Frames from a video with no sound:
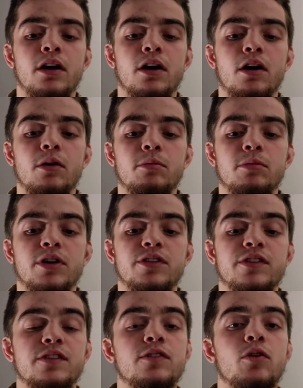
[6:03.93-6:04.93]

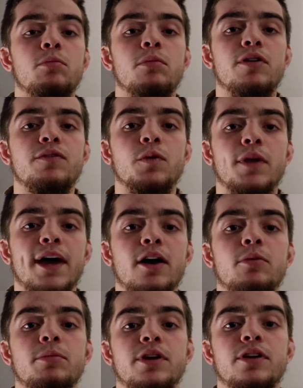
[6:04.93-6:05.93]
because it's so muffled
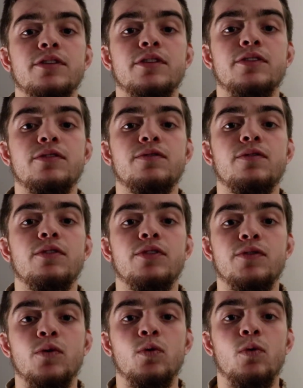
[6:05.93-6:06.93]
out because it's
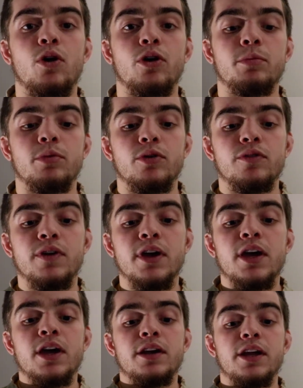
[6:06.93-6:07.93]
full waterproof.
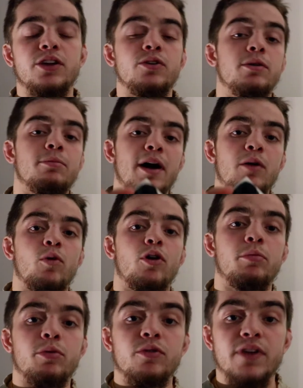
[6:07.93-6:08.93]
Now you can buy
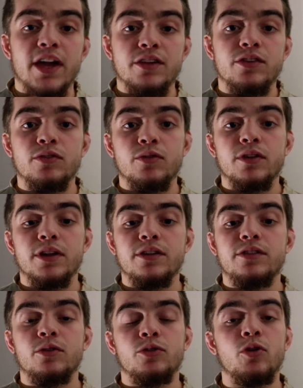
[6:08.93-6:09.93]
waterproof cases for
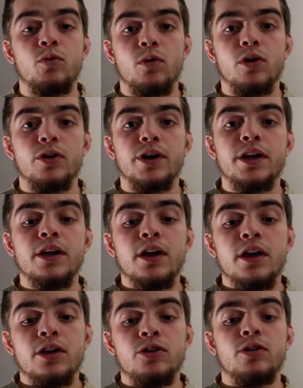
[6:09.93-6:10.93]
these, so don't worry.
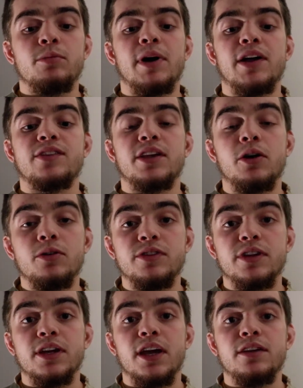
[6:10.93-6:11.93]
You can buy
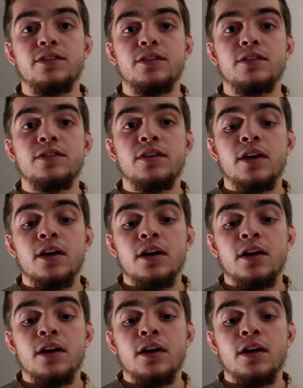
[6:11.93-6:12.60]
skeleton cases.